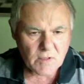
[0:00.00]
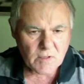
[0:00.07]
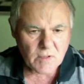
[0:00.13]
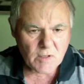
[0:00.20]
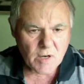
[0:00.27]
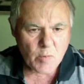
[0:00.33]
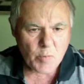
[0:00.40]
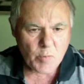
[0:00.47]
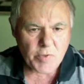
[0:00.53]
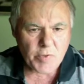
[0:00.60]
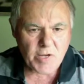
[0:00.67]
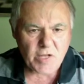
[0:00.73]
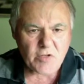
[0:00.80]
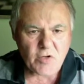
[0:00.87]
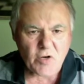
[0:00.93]
And we'll put
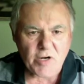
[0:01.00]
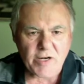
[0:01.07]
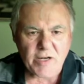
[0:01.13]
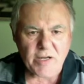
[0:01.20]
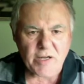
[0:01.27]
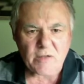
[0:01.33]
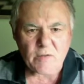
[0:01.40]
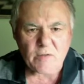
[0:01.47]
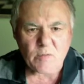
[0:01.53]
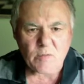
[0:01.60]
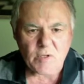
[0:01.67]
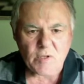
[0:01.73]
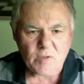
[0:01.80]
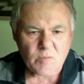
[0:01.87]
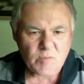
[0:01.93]
our knight out.
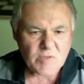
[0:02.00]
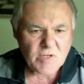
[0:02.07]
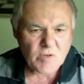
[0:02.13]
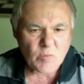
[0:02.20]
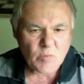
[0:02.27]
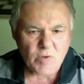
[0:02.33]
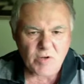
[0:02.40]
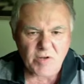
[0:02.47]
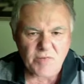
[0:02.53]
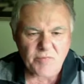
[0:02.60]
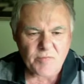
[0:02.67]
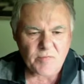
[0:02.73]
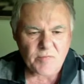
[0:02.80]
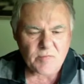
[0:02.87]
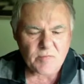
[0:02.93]
We don't want to
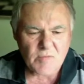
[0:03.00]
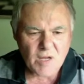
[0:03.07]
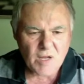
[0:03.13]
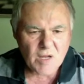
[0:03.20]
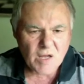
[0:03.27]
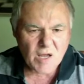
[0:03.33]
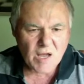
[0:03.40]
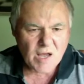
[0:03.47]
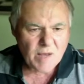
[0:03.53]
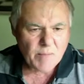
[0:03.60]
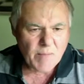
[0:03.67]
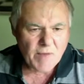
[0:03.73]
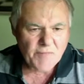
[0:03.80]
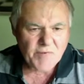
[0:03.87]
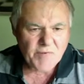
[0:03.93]
even
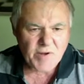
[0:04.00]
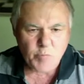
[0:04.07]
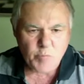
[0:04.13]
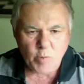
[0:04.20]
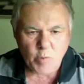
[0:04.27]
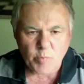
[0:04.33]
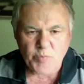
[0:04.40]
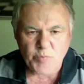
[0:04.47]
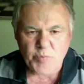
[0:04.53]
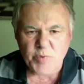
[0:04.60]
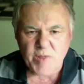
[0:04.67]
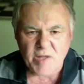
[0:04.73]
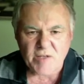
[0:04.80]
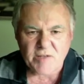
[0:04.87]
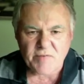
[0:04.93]
have any problems with
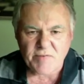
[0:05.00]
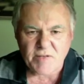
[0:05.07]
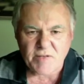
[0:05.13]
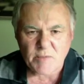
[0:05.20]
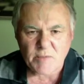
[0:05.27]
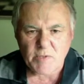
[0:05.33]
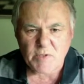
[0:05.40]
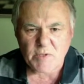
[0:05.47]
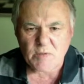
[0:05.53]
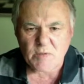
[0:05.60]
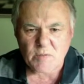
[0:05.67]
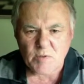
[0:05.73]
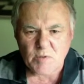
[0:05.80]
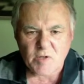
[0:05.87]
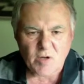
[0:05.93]
our development.
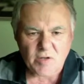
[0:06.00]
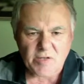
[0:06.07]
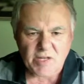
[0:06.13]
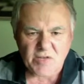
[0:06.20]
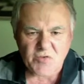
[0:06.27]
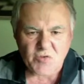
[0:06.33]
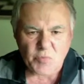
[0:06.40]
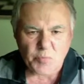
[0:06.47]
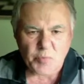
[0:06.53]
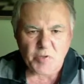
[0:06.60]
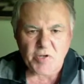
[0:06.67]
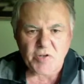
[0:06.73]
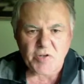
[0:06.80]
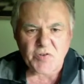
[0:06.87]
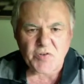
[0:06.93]
We've got an extra
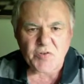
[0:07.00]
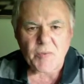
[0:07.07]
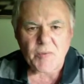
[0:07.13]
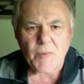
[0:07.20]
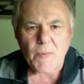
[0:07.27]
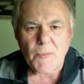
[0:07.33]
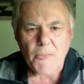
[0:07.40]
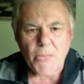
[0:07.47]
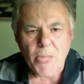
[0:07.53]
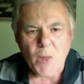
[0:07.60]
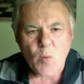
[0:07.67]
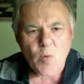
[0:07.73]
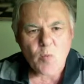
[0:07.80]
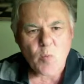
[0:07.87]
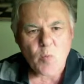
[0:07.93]
piece.
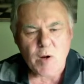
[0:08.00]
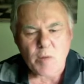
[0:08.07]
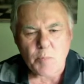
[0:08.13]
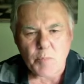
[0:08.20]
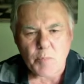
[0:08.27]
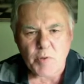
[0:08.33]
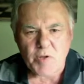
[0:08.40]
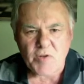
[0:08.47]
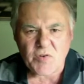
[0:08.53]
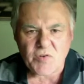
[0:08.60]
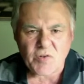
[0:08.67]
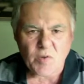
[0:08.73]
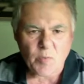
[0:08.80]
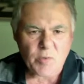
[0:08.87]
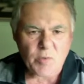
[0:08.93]
We've won a piece,
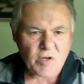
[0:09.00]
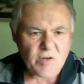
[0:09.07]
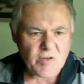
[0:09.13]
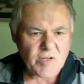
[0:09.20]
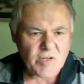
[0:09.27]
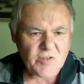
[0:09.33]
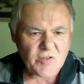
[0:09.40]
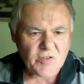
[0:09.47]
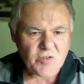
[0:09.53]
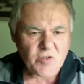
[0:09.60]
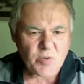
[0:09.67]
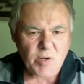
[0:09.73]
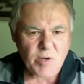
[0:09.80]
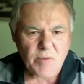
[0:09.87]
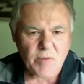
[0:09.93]
so we don't need to do
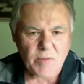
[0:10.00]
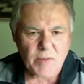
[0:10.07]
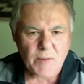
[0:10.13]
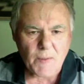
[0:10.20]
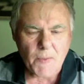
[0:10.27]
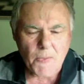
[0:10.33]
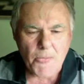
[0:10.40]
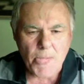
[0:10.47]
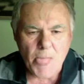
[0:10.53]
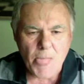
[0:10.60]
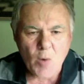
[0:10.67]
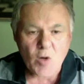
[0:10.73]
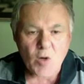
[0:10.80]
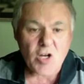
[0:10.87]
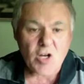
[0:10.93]
anything.
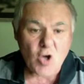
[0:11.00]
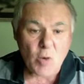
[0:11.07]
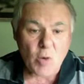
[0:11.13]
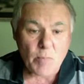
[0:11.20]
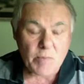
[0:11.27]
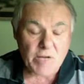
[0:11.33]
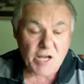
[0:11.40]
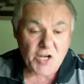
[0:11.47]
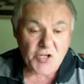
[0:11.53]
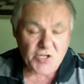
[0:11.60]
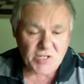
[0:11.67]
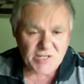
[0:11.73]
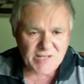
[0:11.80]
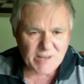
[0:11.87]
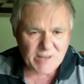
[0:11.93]
We've got a
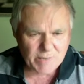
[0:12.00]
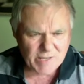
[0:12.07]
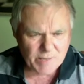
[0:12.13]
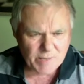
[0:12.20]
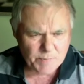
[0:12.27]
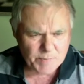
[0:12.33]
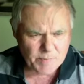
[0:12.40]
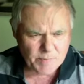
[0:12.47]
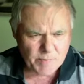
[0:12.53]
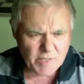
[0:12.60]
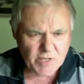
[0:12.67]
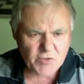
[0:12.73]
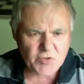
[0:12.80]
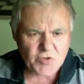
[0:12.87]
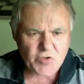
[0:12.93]
combination coming up in a
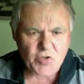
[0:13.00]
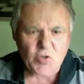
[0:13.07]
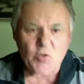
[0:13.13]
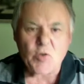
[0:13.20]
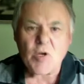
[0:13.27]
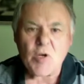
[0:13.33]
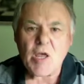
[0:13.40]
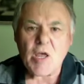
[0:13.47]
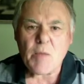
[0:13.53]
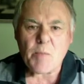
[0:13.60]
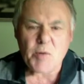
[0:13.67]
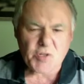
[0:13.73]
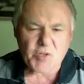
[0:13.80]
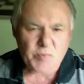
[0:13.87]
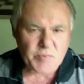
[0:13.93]
minute too.
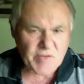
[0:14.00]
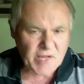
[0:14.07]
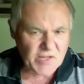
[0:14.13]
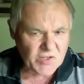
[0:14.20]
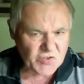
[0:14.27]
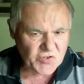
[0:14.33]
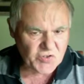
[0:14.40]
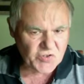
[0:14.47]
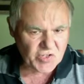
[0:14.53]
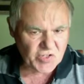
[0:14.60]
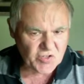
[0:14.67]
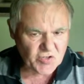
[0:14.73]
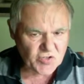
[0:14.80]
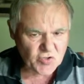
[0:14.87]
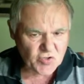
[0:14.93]
Bishop takes
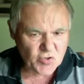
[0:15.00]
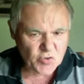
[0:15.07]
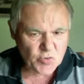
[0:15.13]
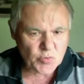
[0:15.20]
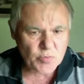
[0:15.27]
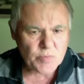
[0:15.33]
c2.